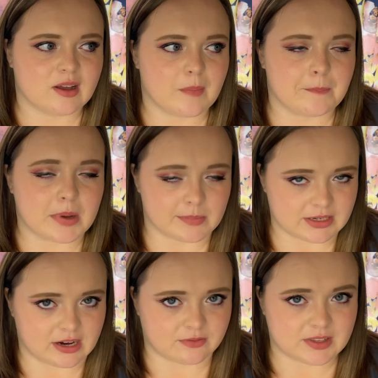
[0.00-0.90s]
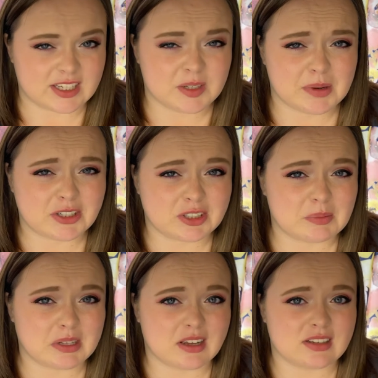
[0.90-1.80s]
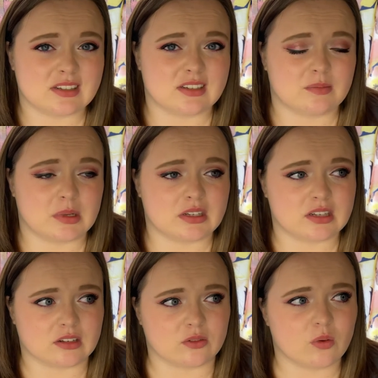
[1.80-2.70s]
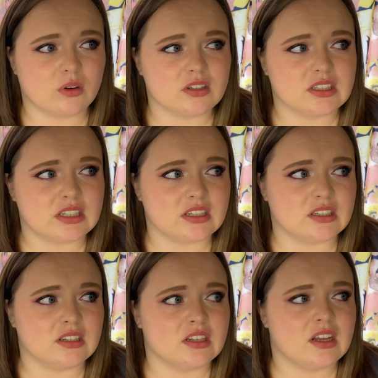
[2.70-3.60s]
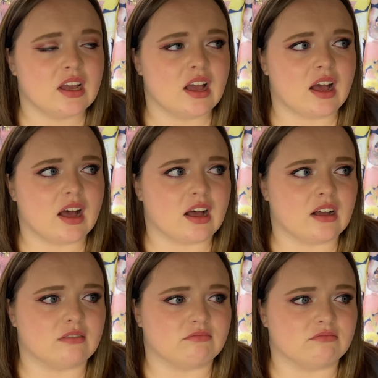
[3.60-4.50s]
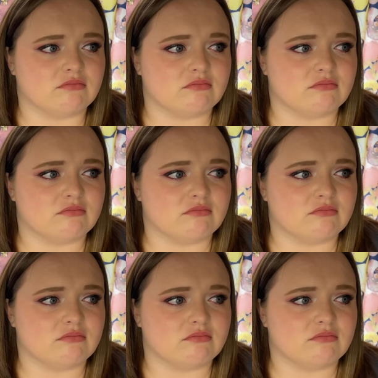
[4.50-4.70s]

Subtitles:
bummed out, especially because being stuck in quarantine, I